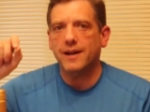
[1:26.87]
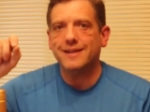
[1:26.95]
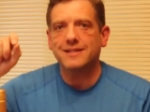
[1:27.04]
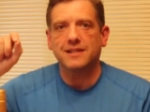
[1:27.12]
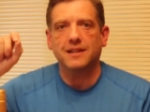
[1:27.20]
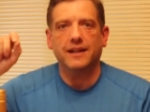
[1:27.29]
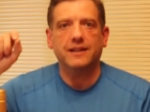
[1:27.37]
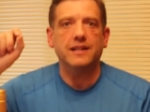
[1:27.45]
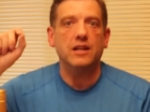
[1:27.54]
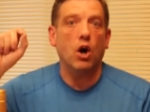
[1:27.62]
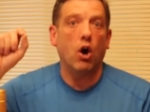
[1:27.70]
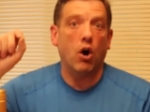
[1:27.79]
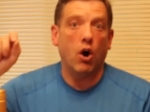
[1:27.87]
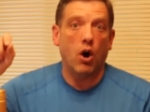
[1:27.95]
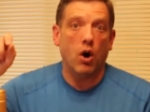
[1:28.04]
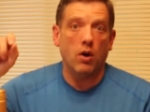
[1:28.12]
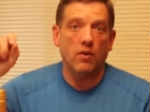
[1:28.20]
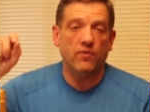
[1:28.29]
and select the
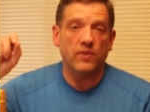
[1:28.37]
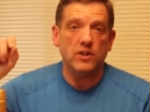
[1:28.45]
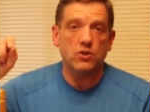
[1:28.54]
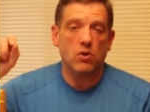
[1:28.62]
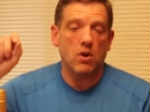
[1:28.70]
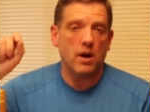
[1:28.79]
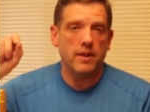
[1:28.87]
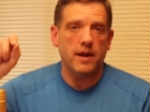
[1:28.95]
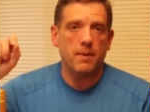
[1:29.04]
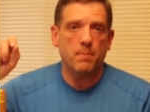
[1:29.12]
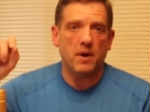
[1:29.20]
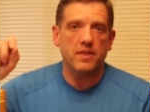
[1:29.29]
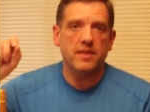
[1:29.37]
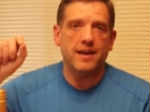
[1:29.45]
all feature on that button.